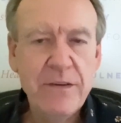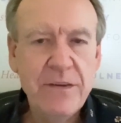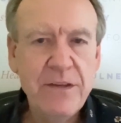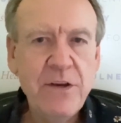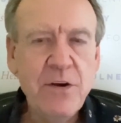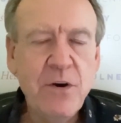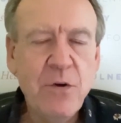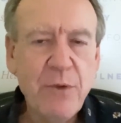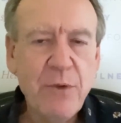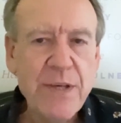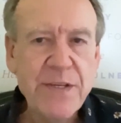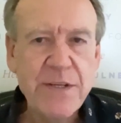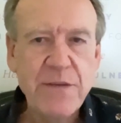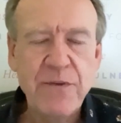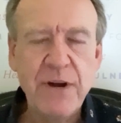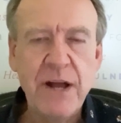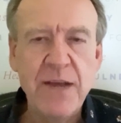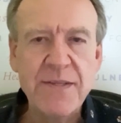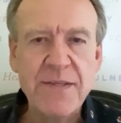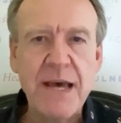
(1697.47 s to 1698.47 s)
your risk
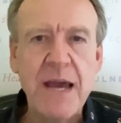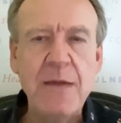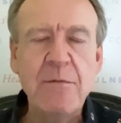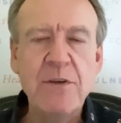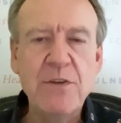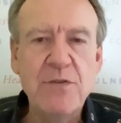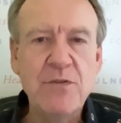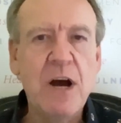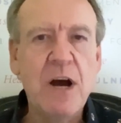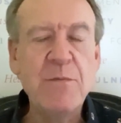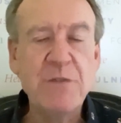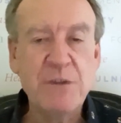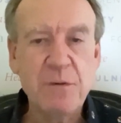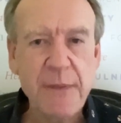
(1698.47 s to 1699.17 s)
for Alzheimer's drops